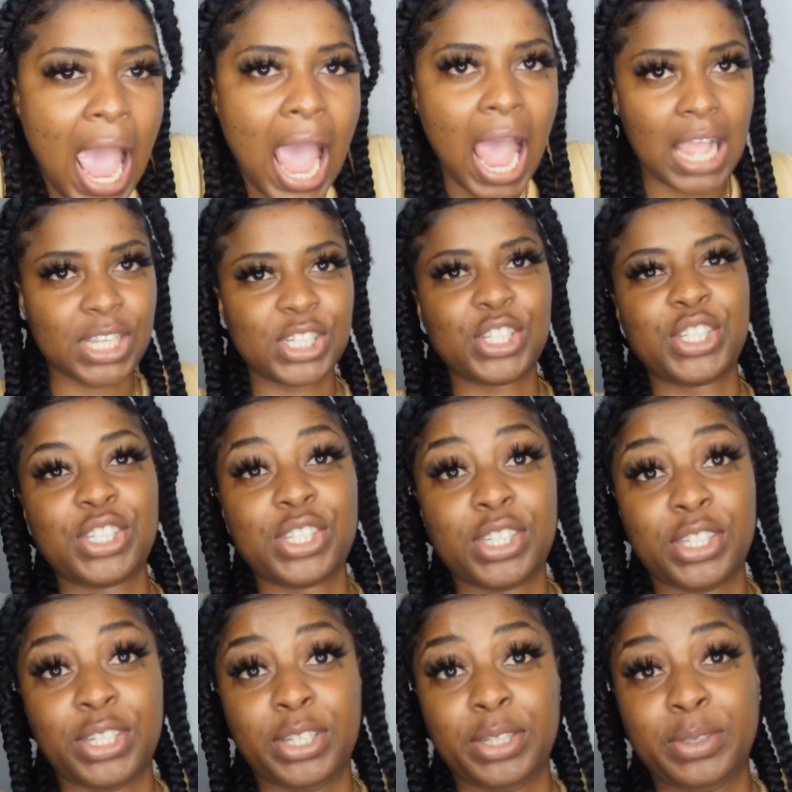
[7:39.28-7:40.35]

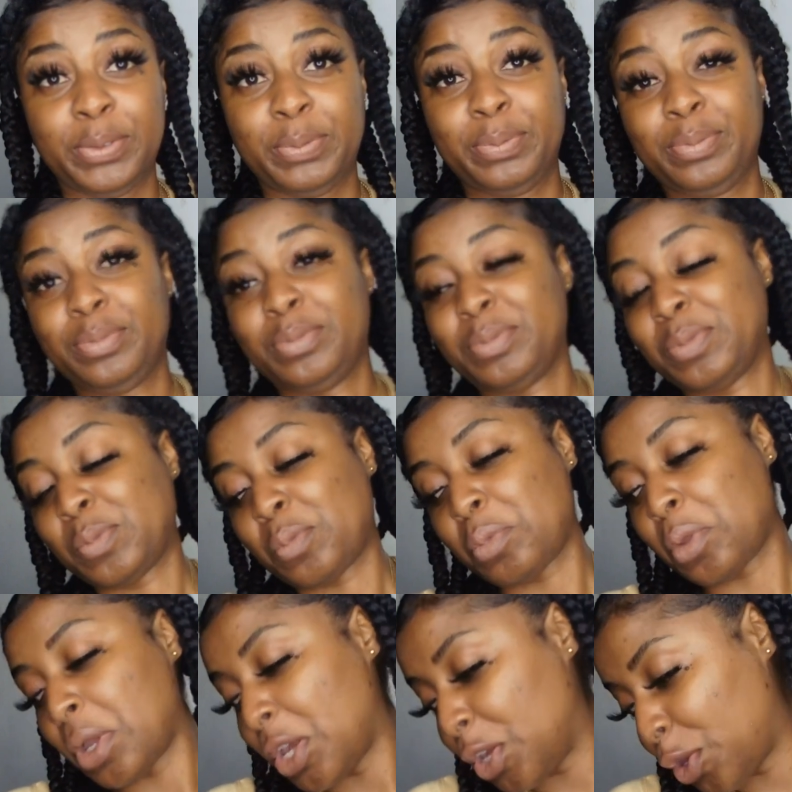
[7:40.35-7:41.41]
arched,
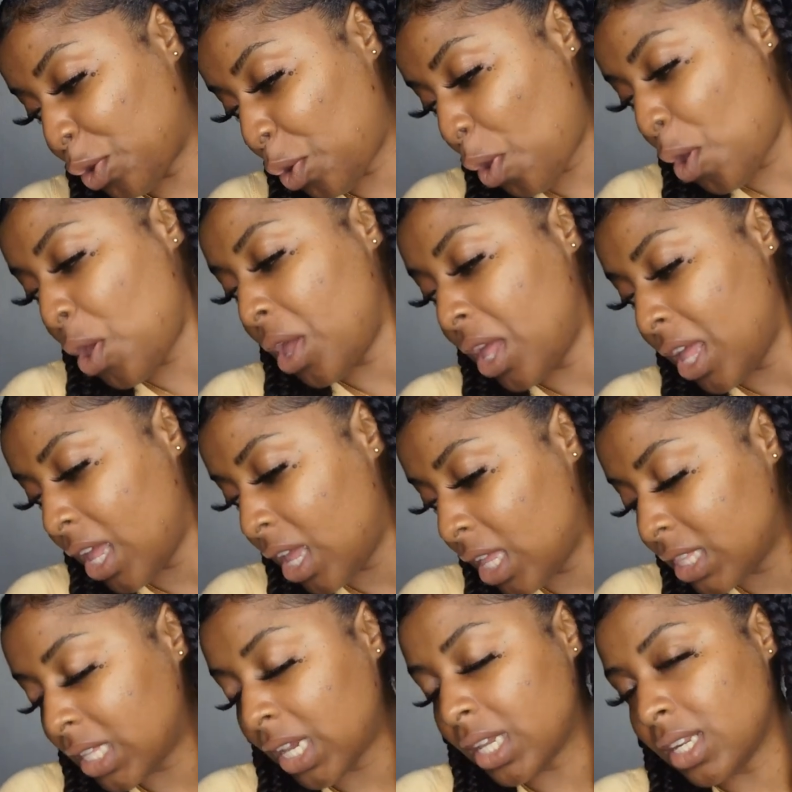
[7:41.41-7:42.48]
you know,
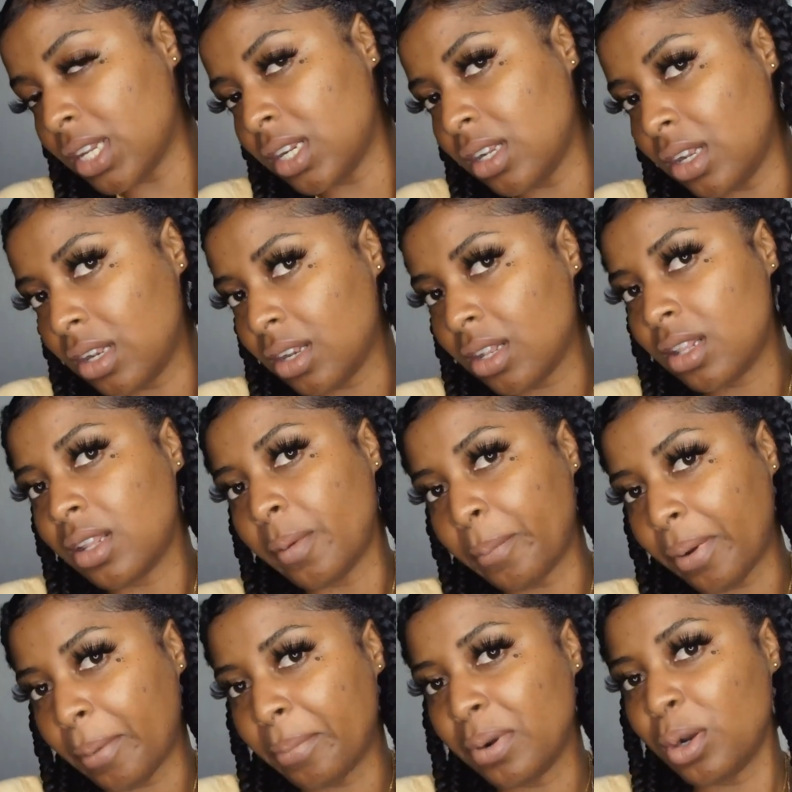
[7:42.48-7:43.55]
taking a little
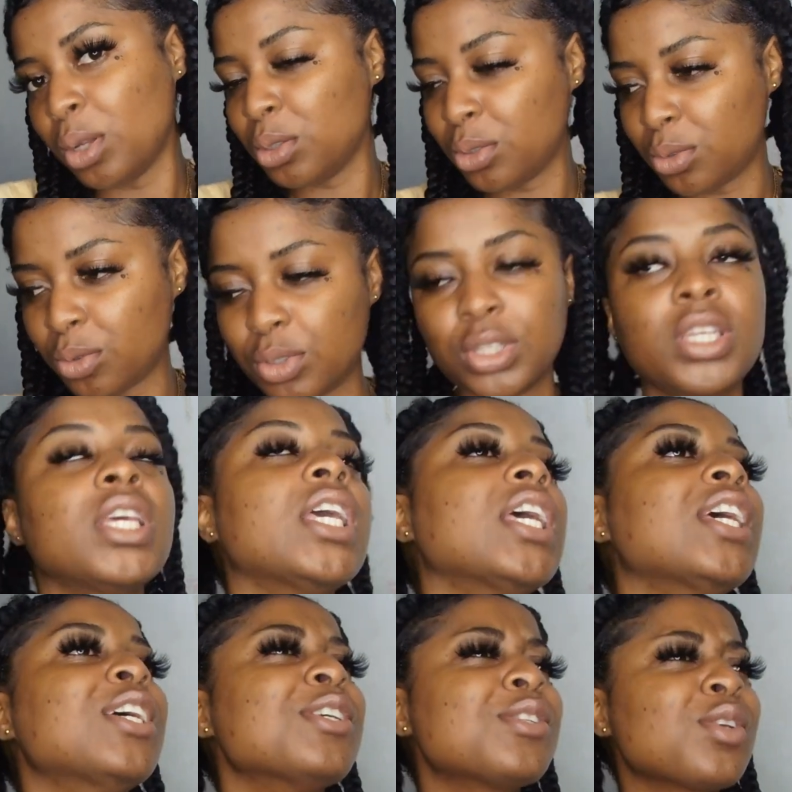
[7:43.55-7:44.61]
bubble on Tony.
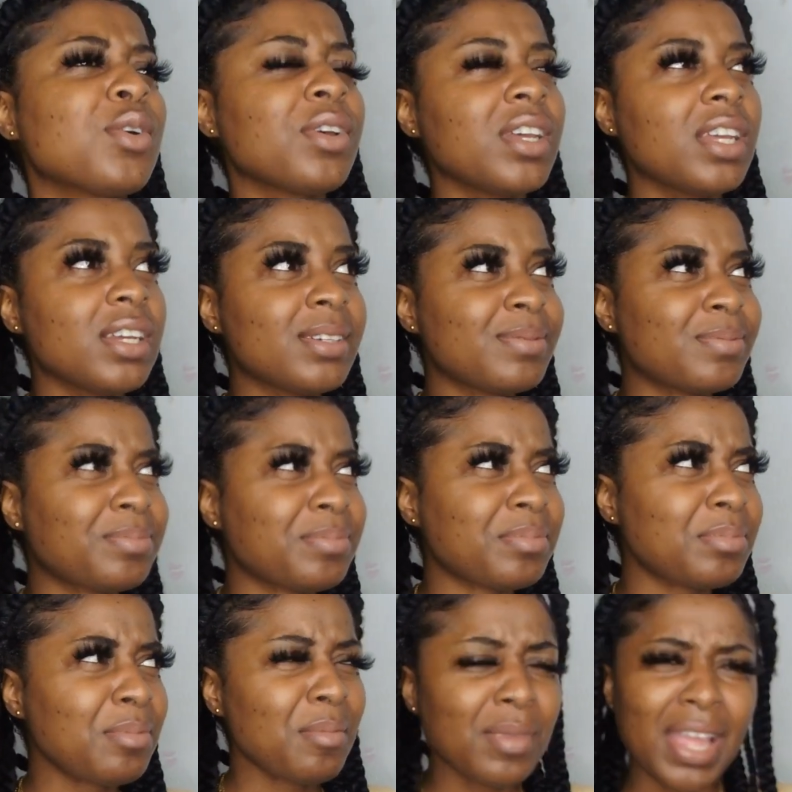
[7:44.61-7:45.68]
So
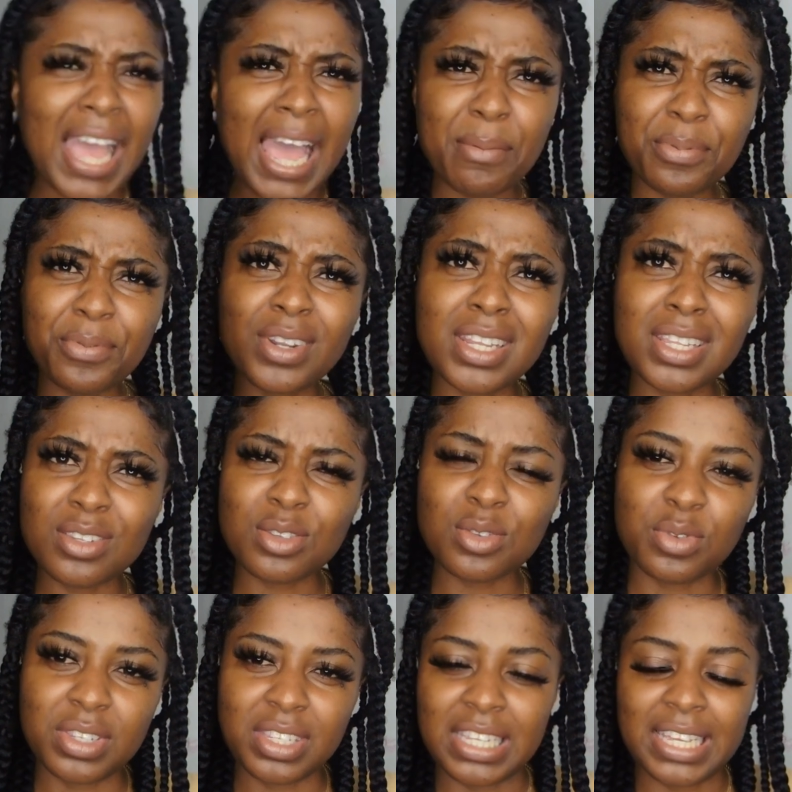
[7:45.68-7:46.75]
I'm feeling
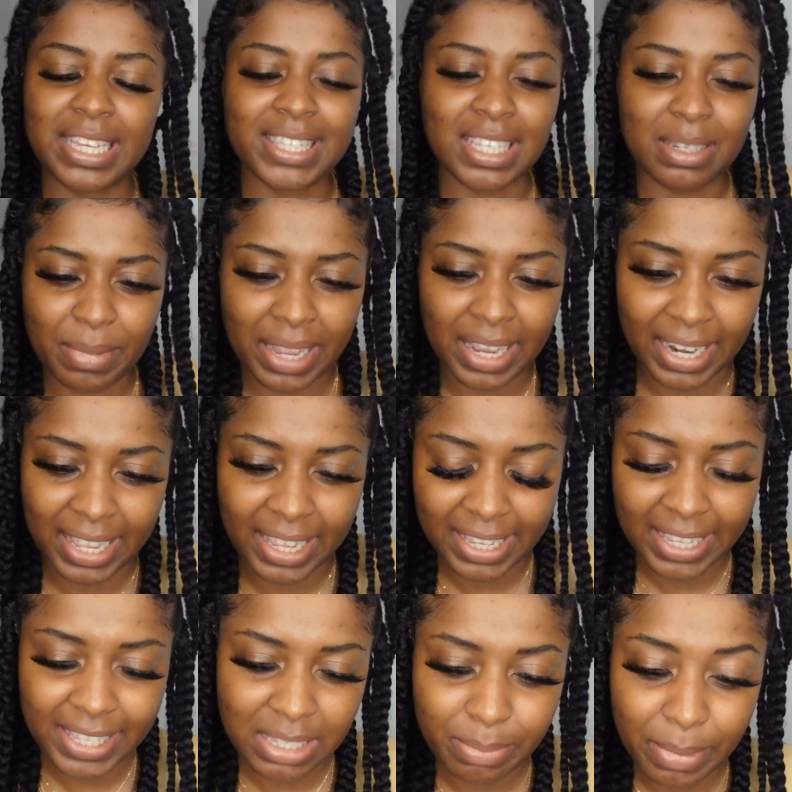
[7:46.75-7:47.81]
Susie hitting my leg,
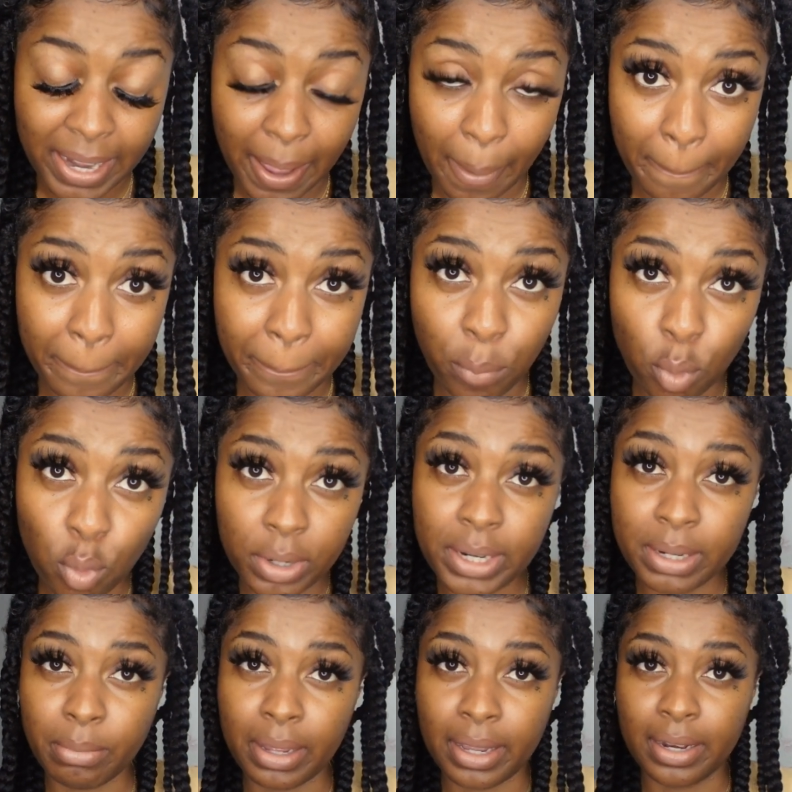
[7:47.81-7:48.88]

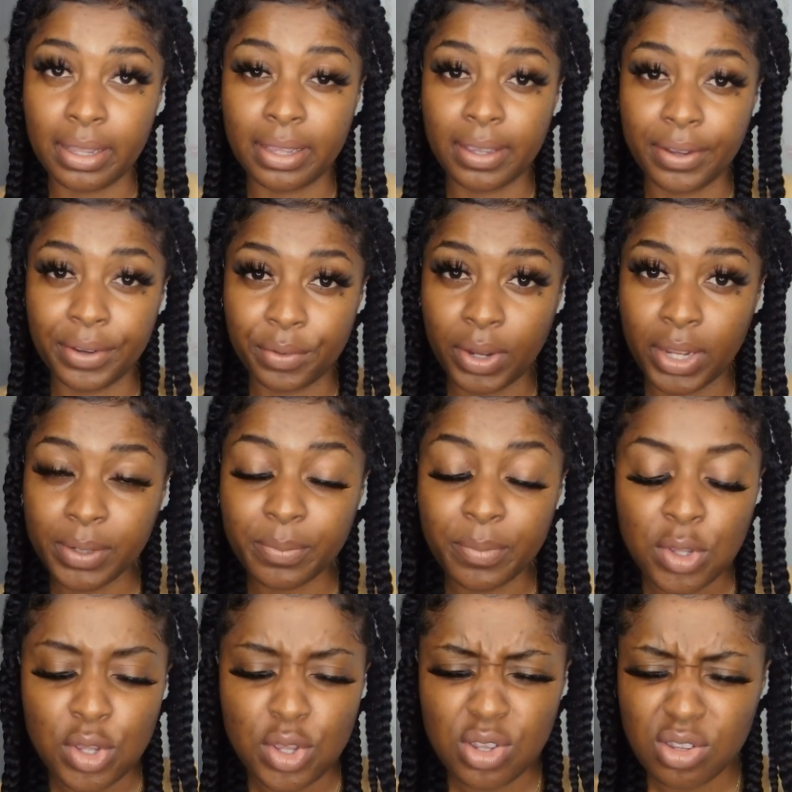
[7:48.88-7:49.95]
pulling my leg, right?
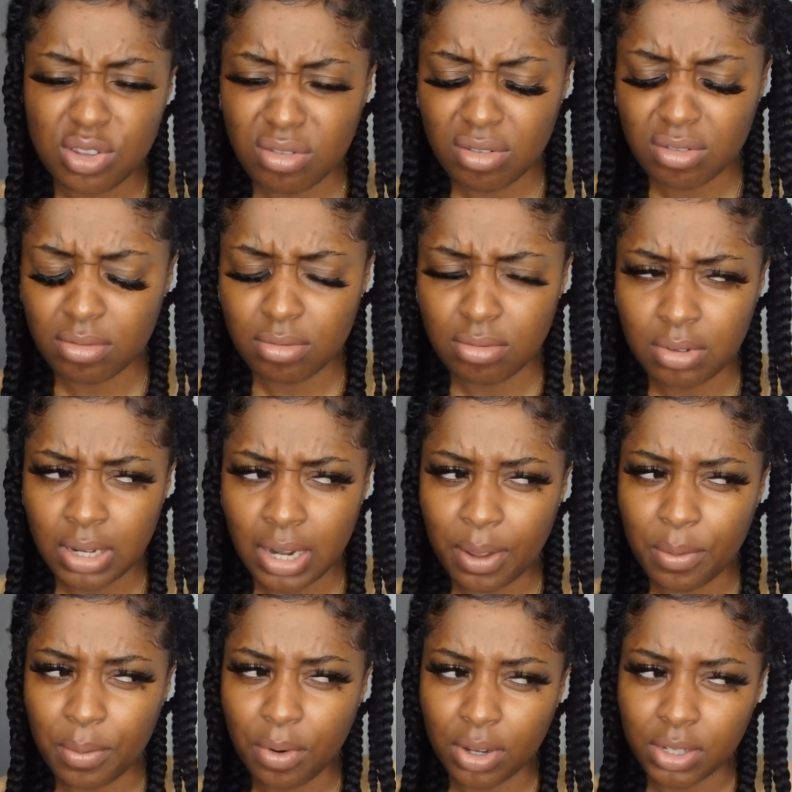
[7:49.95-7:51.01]
So when
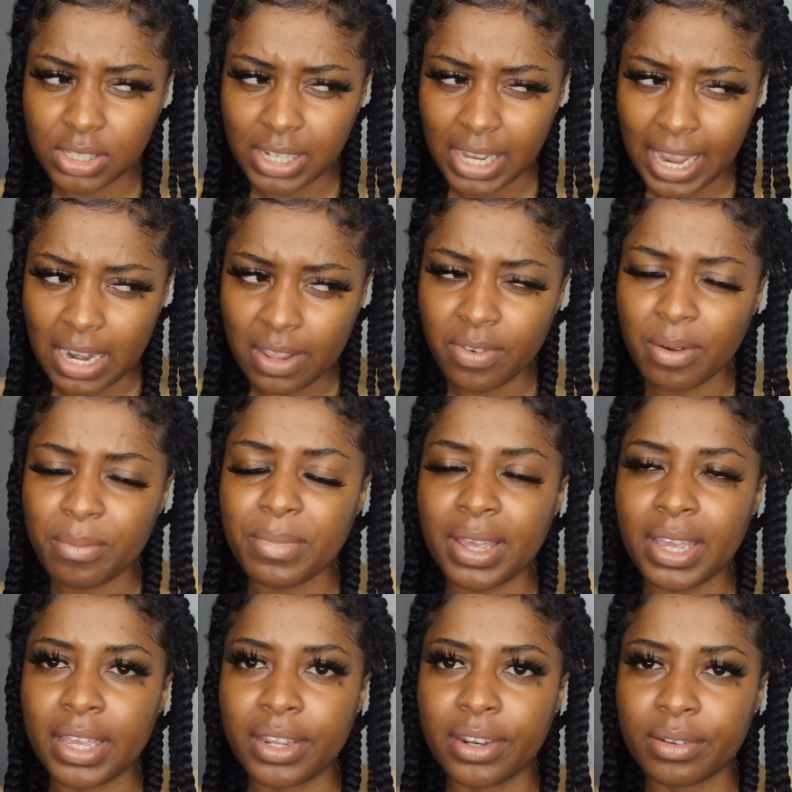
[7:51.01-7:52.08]
I watch, I lift up my
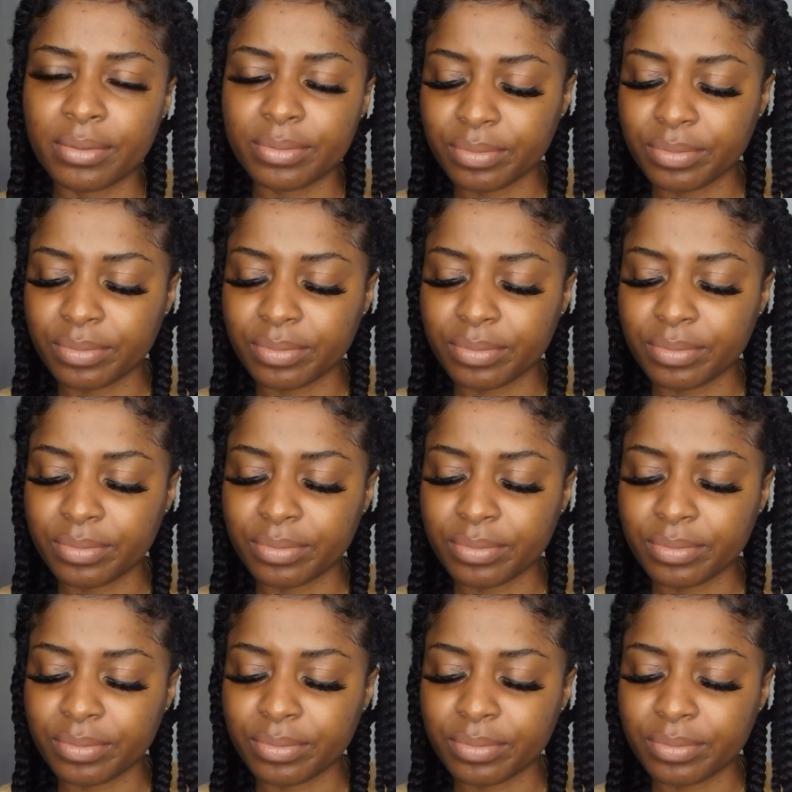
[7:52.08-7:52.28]
head.